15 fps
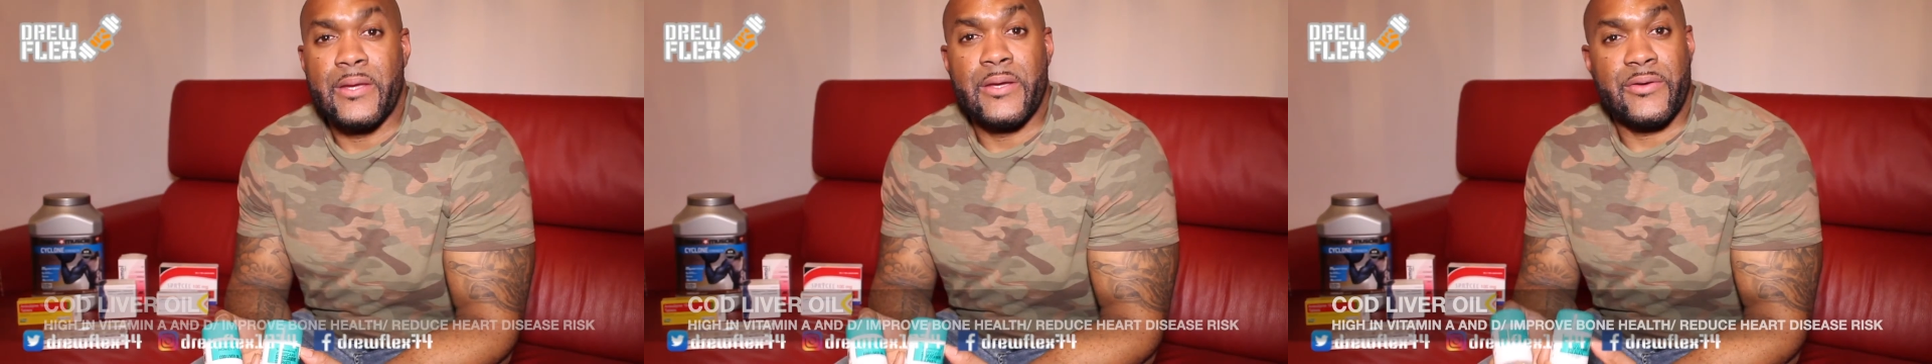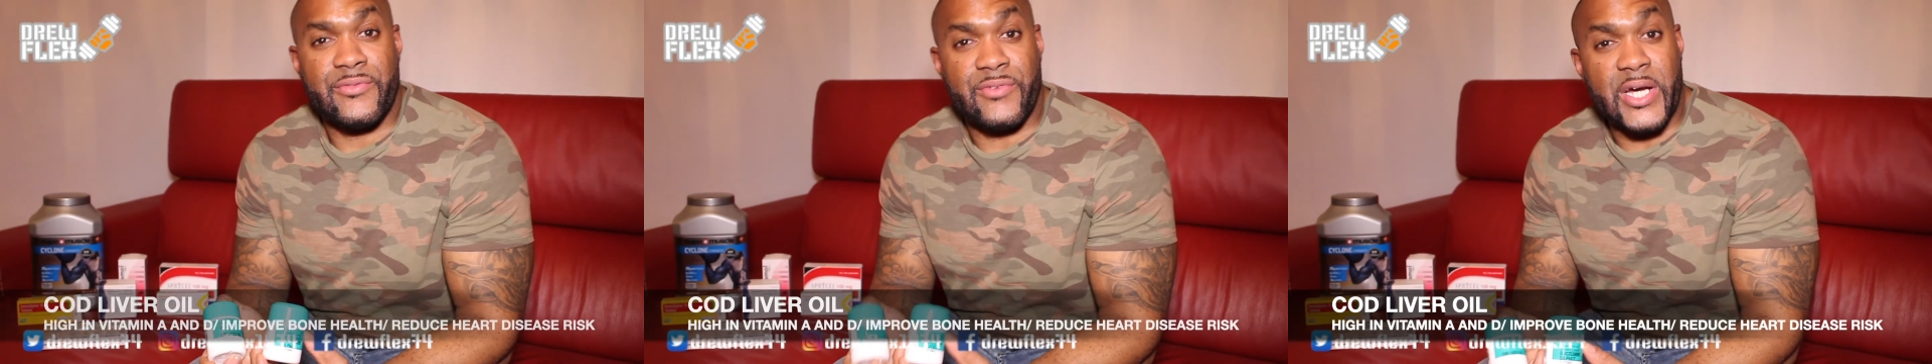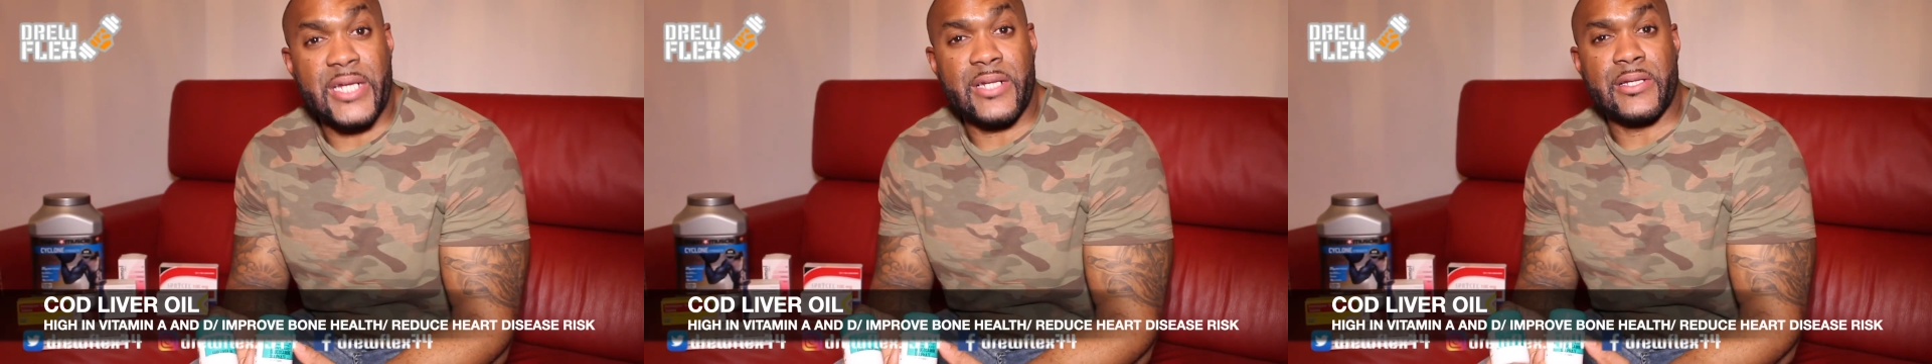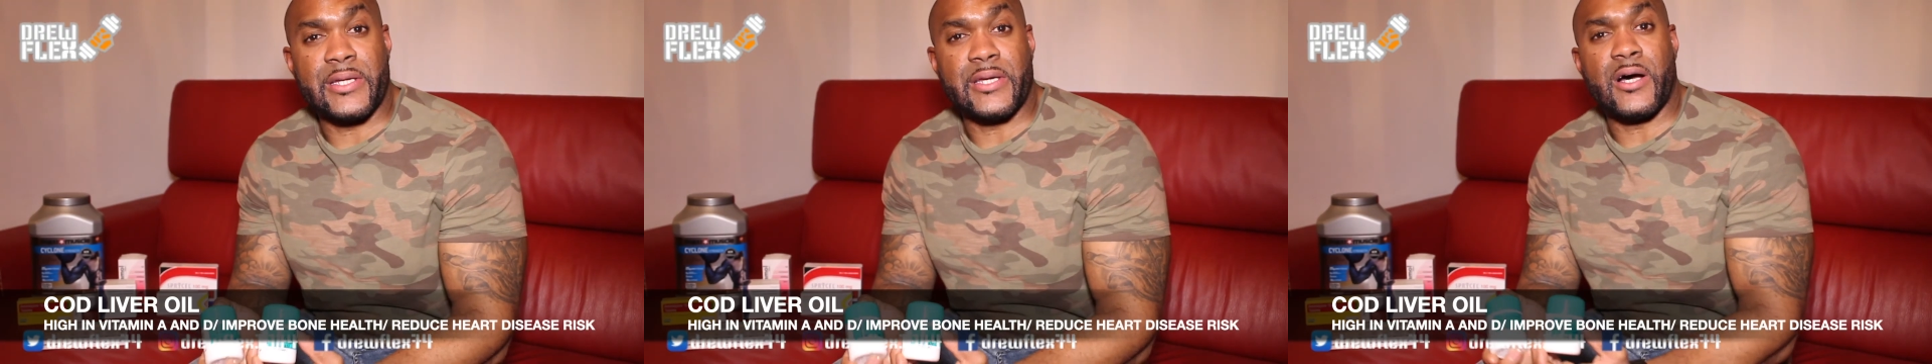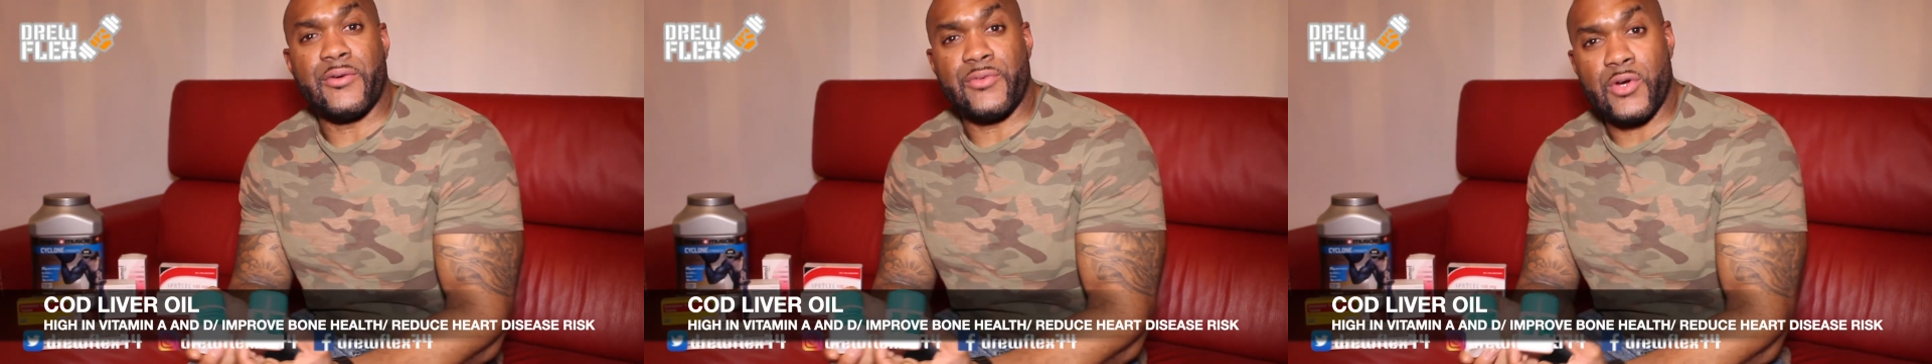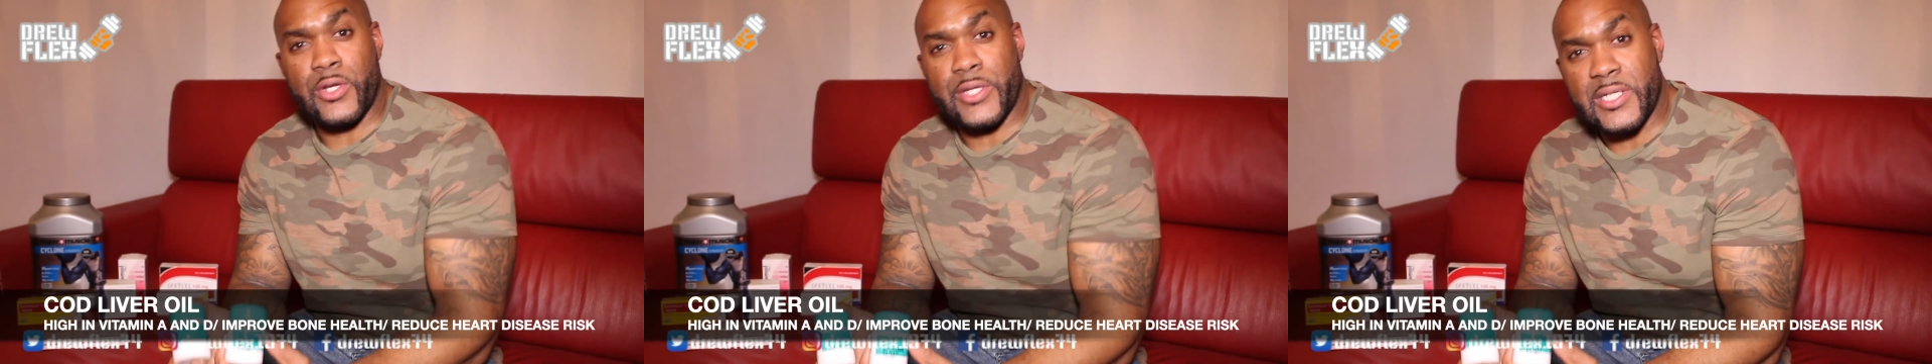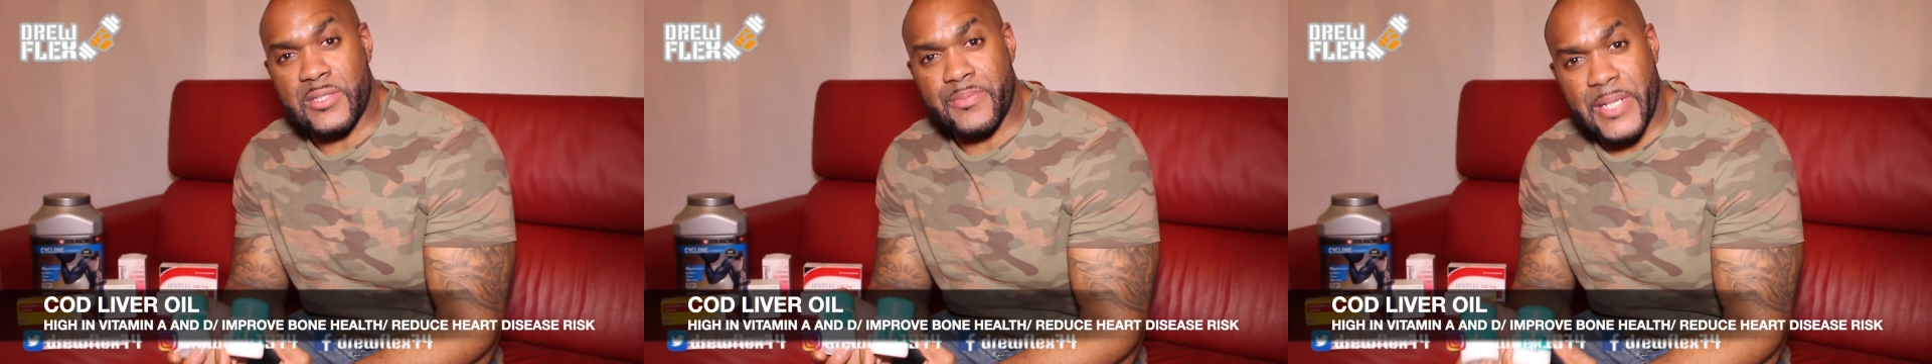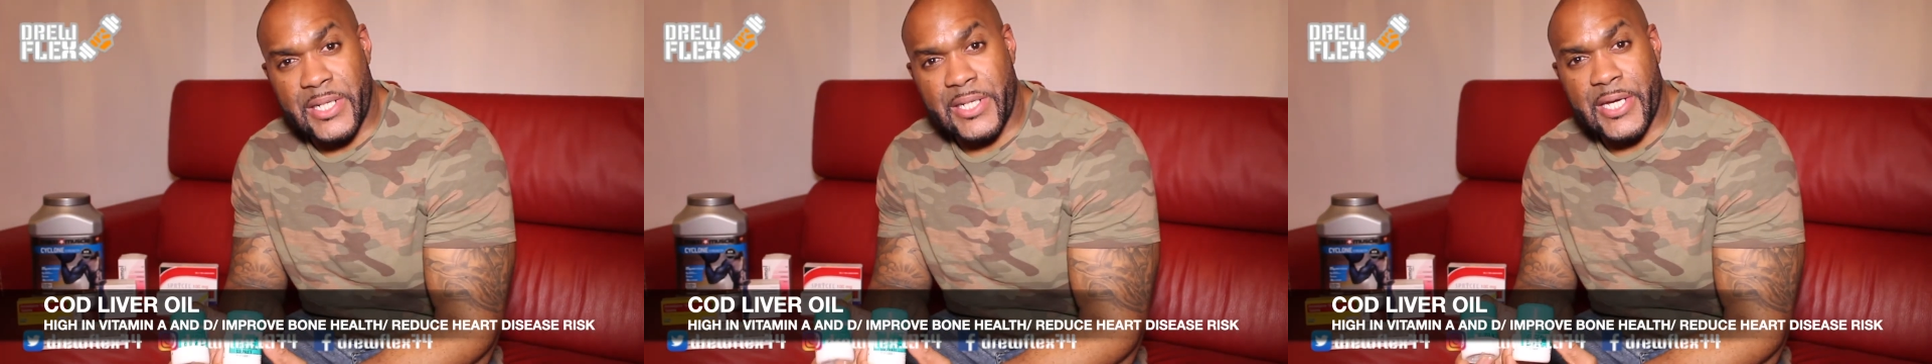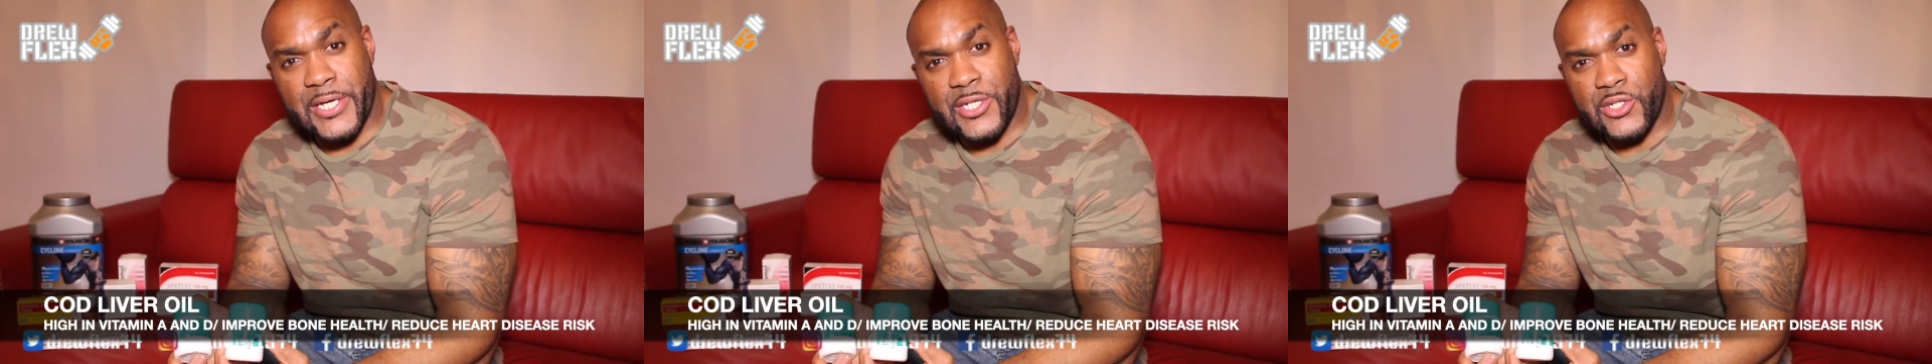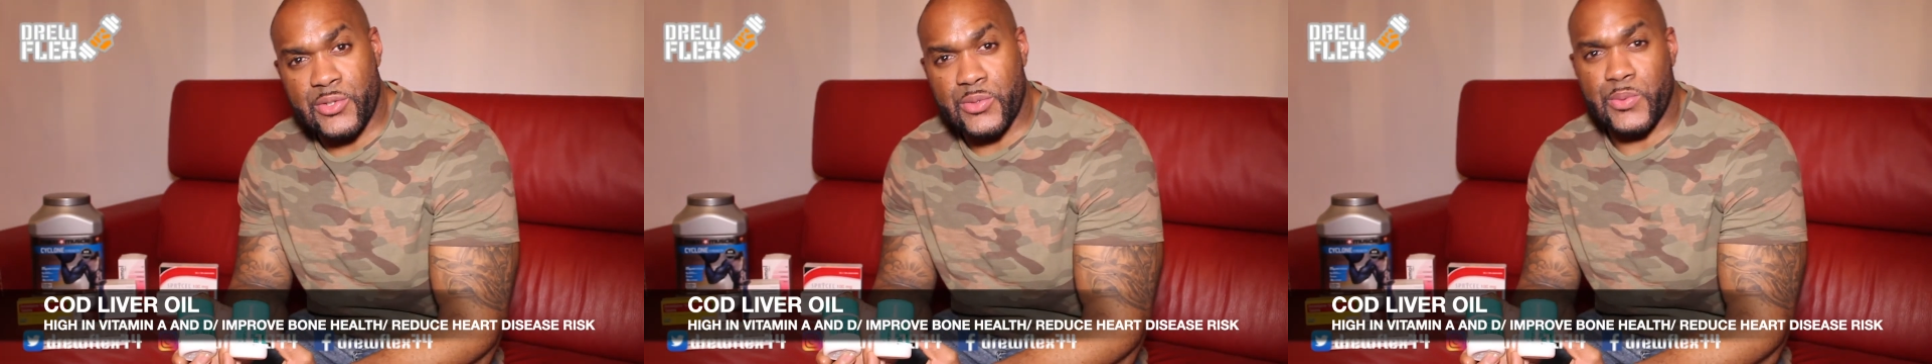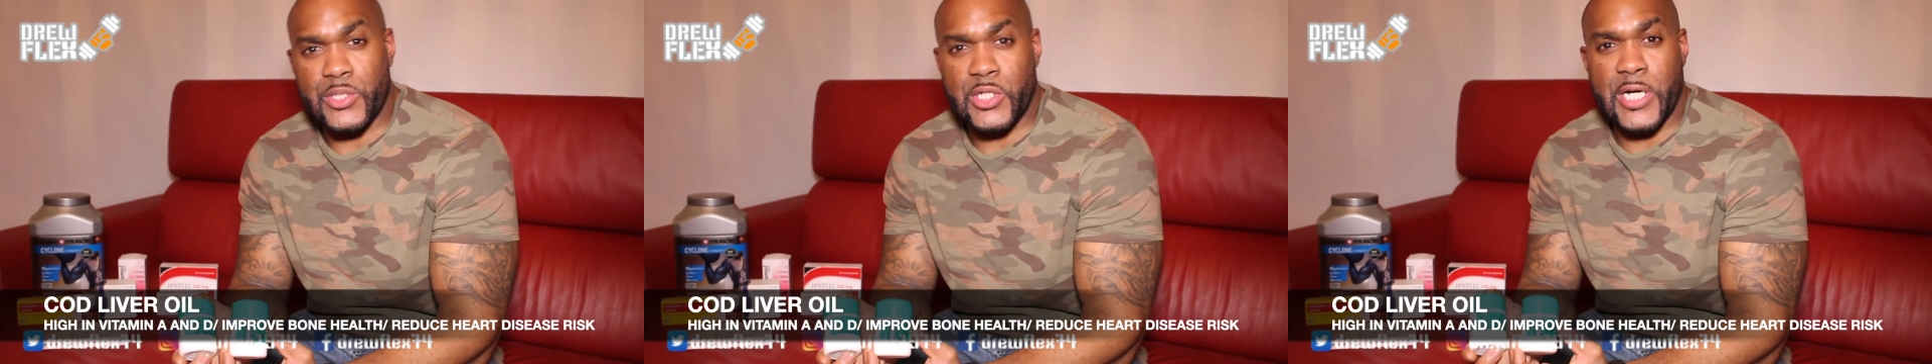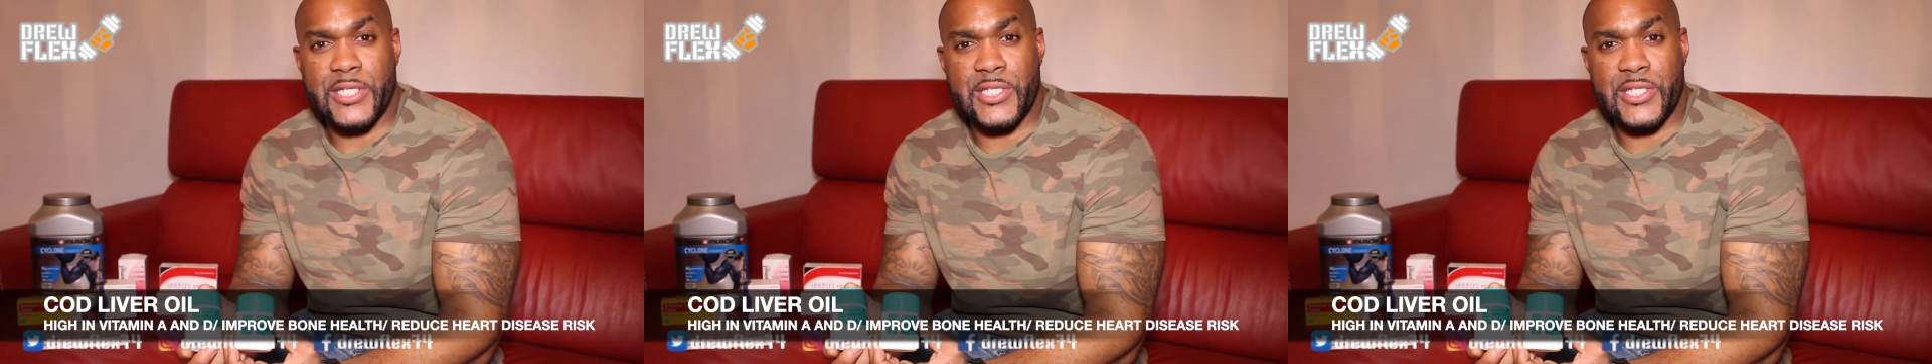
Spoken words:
Finally, I've got these medications which I